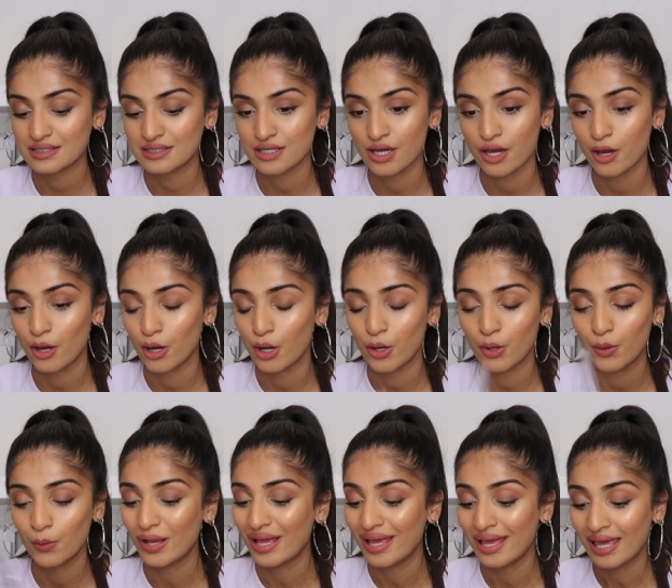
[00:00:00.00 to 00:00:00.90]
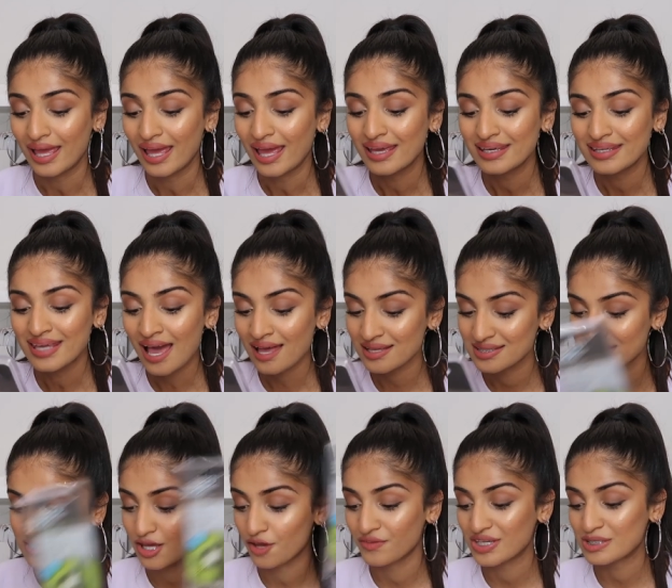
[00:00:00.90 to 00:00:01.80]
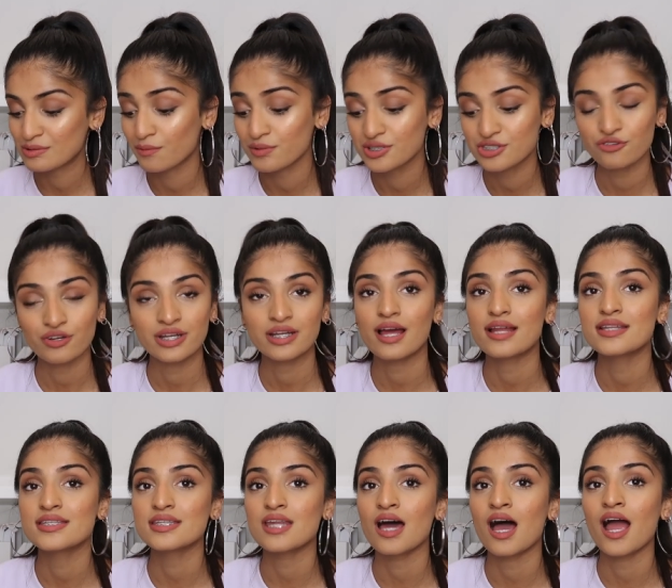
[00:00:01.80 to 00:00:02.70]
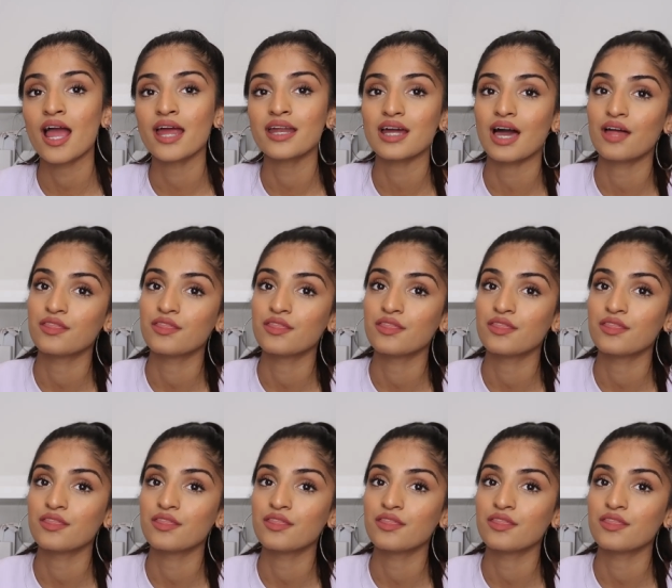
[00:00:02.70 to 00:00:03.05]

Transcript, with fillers: So yeah, so this one was three ninety-nine